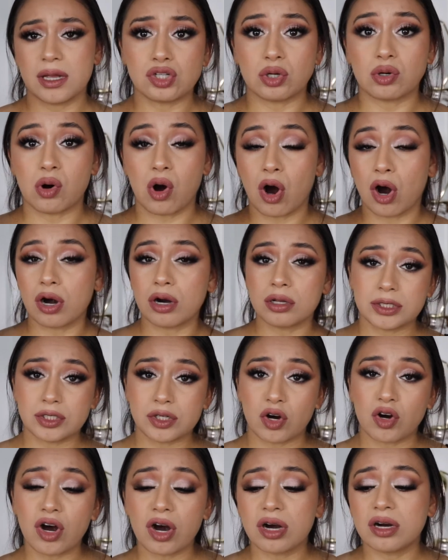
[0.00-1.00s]
Gerard
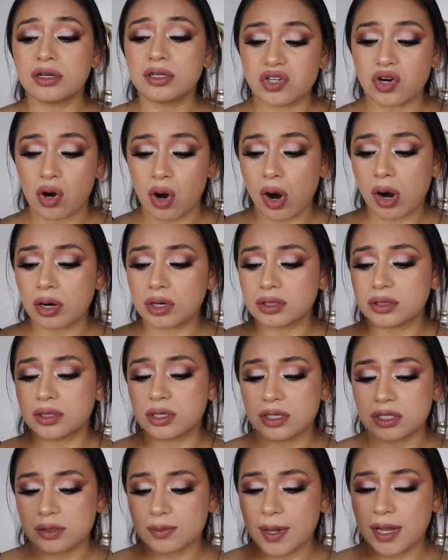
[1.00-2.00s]

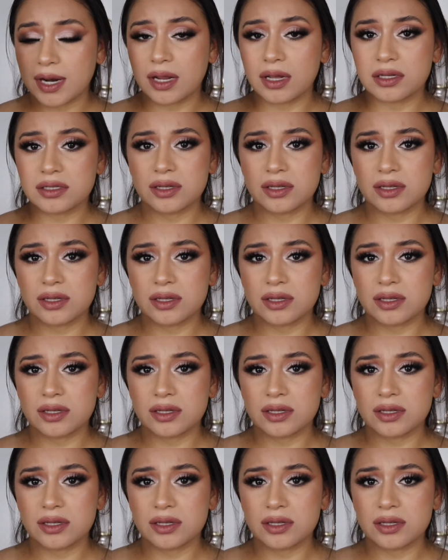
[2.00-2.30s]
Cosmetics.